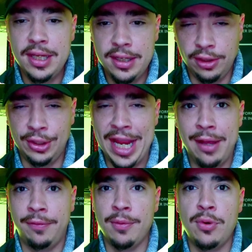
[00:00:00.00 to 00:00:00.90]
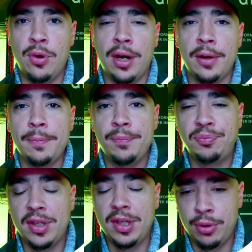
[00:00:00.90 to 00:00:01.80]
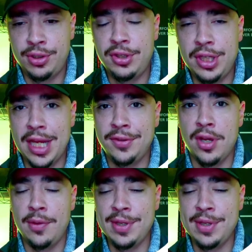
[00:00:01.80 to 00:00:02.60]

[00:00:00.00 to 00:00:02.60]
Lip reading: Look out for more. Appreciate you guys as always.